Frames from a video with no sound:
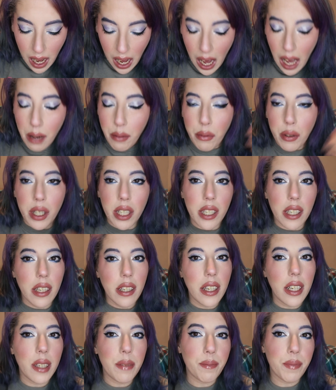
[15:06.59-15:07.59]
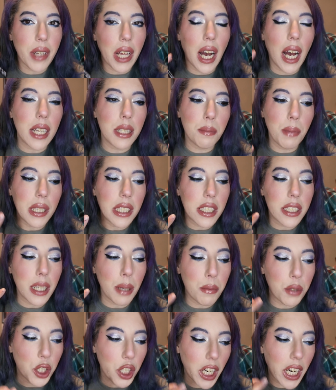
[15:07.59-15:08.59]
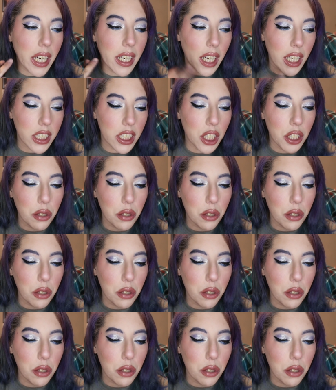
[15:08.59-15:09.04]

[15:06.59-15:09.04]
I would, as much as I'm trying not